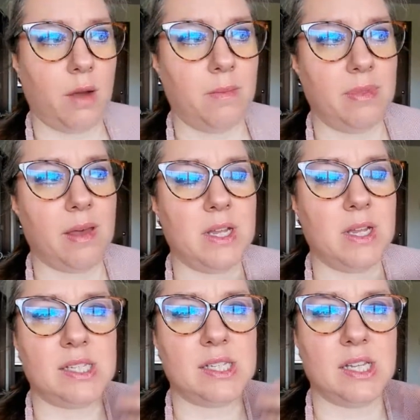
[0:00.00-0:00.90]

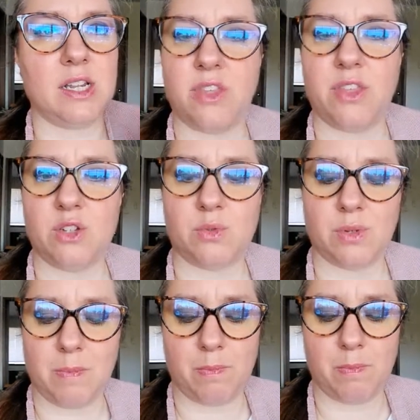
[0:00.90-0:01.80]
that means that nothing
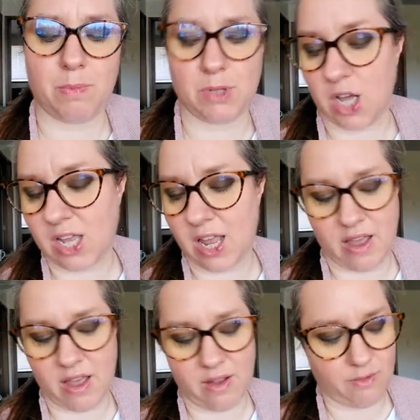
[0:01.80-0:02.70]
is really
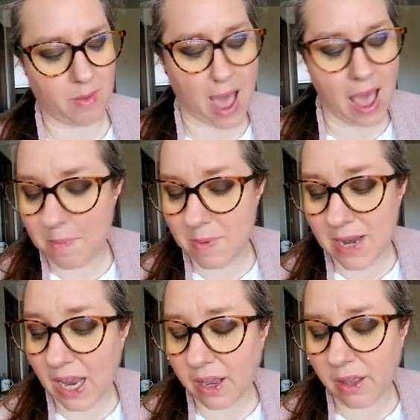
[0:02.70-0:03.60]
blocking that from
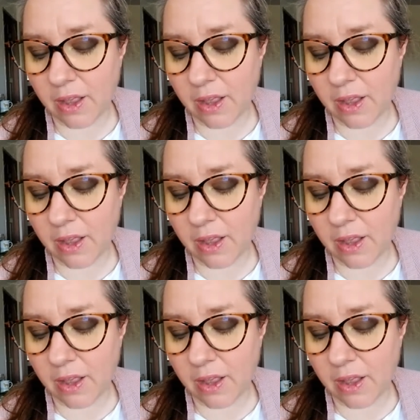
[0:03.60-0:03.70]
happening.